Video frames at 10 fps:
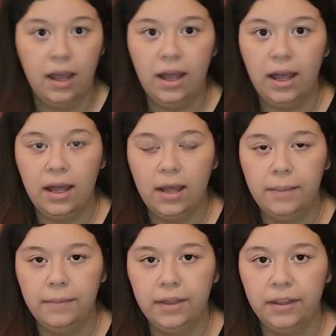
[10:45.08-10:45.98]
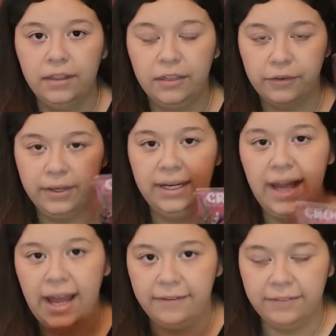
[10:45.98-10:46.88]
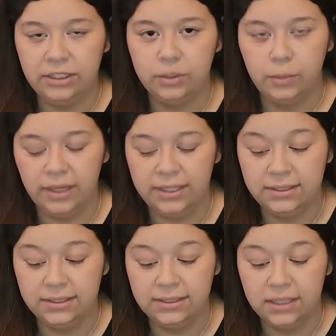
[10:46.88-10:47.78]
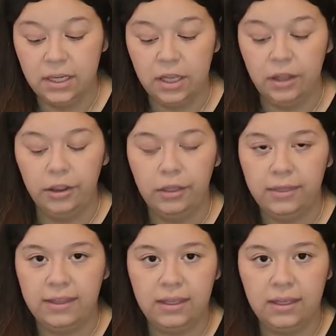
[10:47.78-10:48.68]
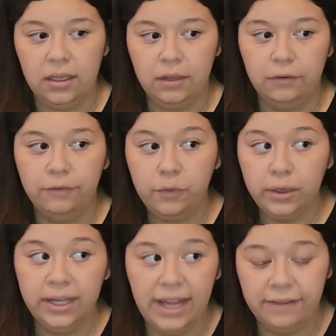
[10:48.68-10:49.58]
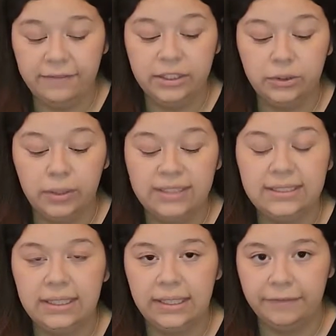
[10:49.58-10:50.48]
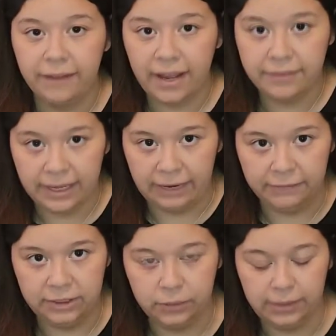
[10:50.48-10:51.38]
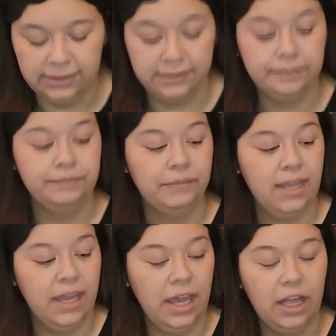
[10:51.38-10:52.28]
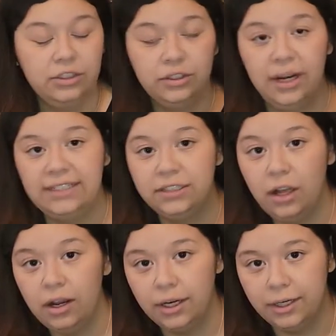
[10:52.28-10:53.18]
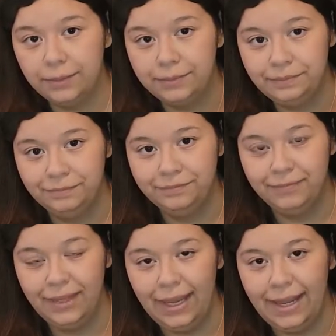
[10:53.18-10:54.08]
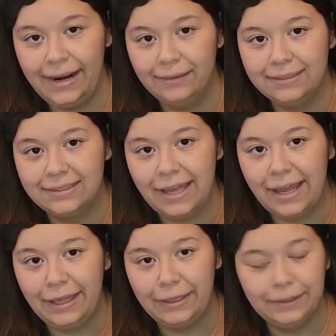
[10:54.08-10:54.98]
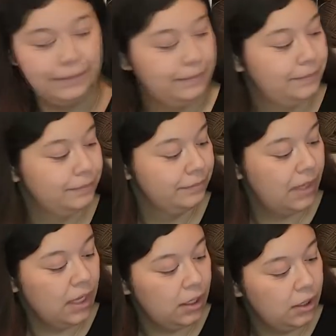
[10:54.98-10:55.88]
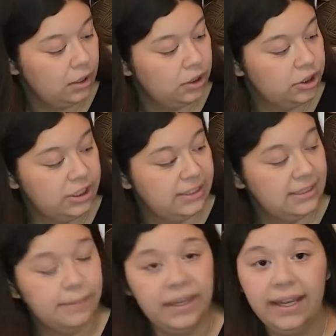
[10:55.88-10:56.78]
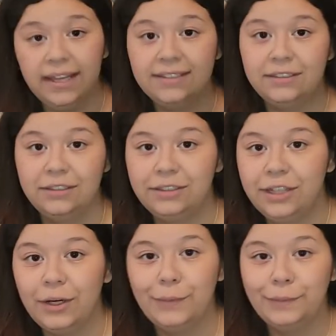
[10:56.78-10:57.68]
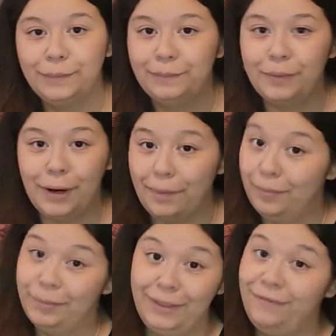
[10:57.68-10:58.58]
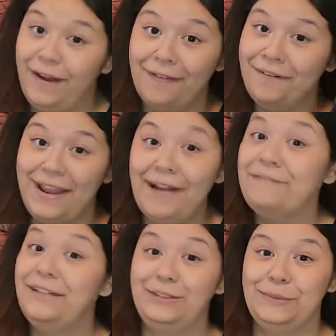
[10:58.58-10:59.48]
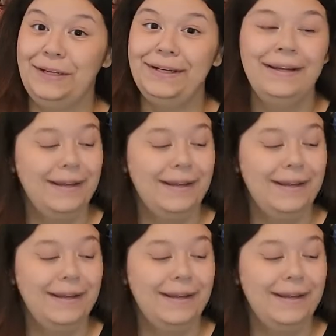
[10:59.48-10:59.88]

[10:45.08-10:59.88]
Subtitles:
the 3.5 inch ones, the 4.5 inch ones, and then the 5.5 inch ones. And so I saw her and I was like, she's the biggest, so probably the 5.5 inch one.